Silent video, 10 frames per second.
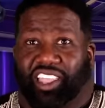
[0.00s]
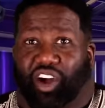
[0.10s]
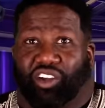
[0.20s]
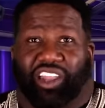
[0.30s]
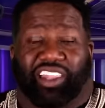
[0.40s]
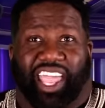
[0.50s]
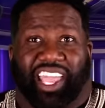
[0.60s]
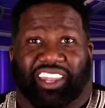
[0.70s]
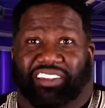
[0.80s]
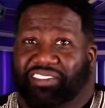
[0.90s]
on the
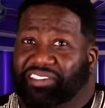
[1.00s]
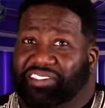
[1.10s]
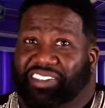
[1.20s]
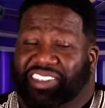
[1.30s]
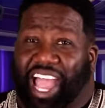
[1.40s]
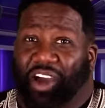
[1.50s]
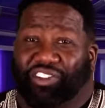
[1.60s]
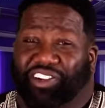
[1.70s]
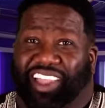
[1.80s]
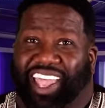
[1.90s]
land, now
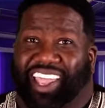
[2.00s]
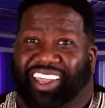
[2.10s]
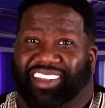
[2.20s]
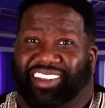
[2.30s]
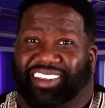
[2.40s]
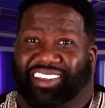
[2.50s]
it's your land.